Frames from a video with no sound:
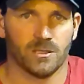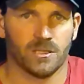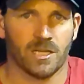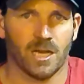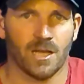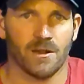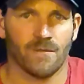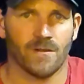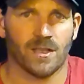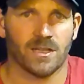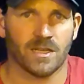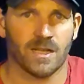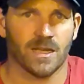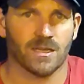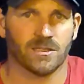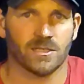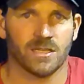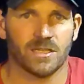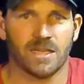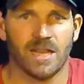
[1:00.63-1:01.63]
kind of
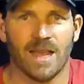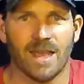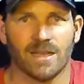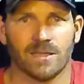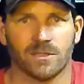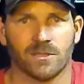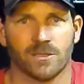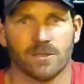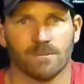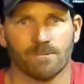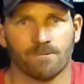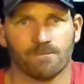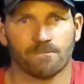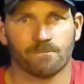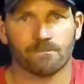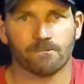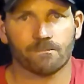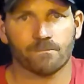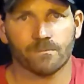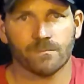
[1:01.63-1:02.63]
as a test.
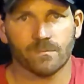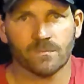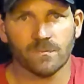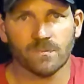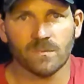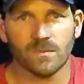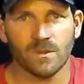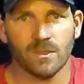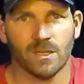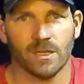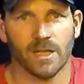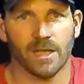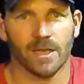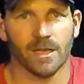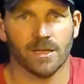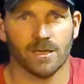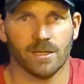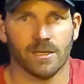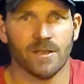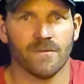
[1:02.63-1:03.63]

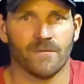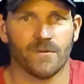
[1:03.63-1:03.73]
And he